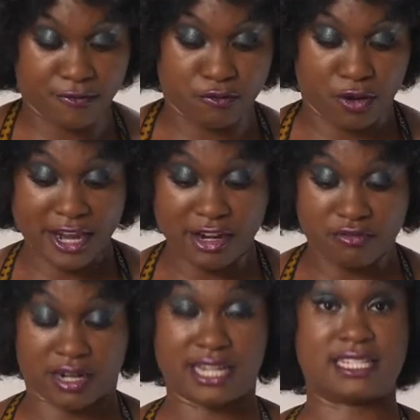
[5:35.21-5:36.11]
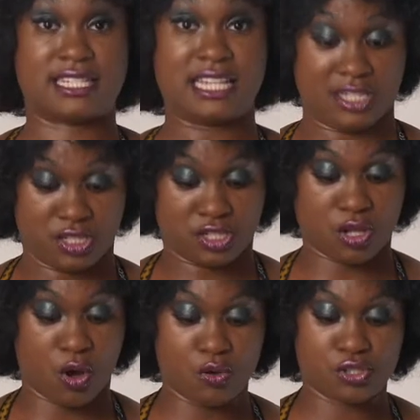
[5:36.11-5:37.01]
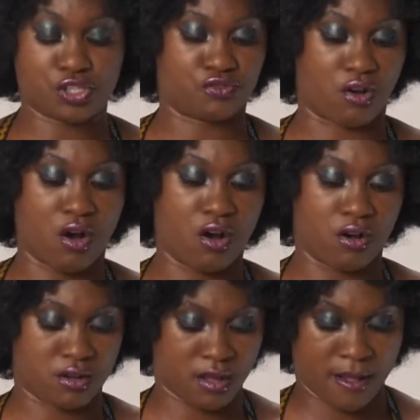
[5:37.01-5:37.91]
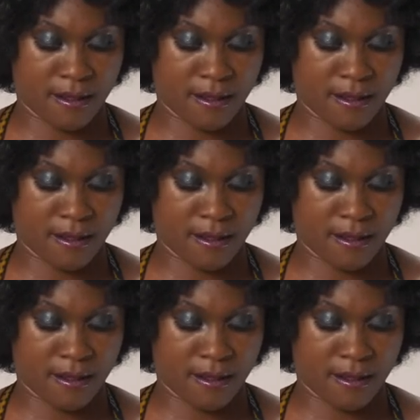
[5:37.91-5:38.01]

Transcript: fragrance is so strong.